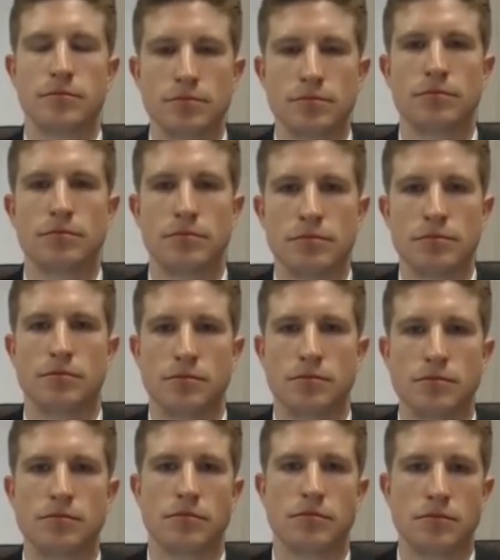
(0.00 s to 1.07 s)

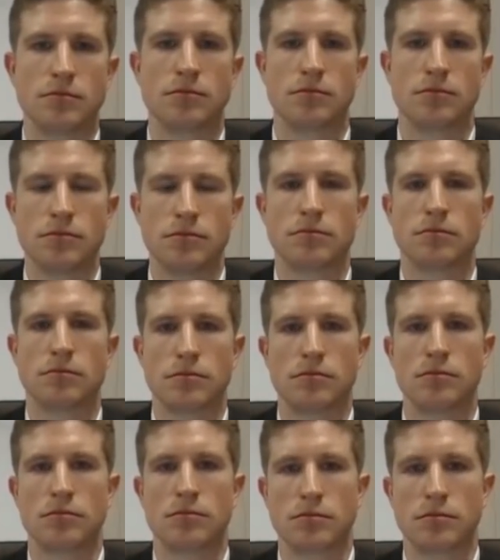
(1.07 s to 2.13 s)

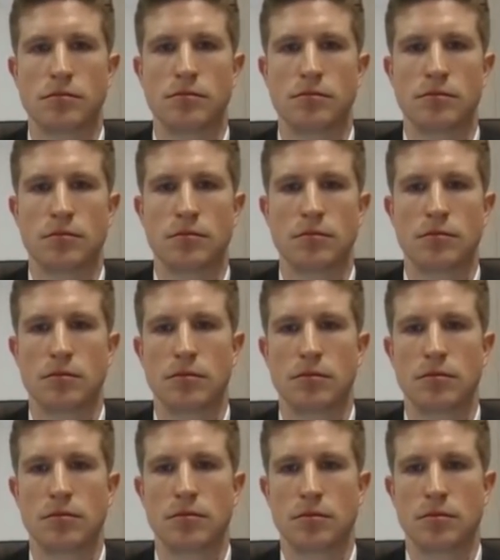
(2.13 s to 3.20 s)

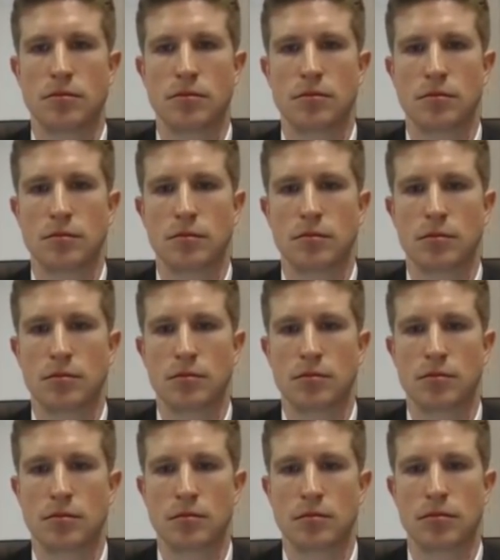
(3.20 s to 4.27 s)

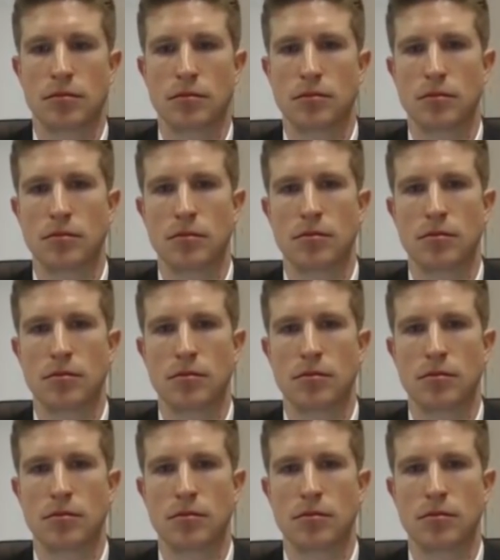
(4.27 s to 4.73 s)
(not speaking)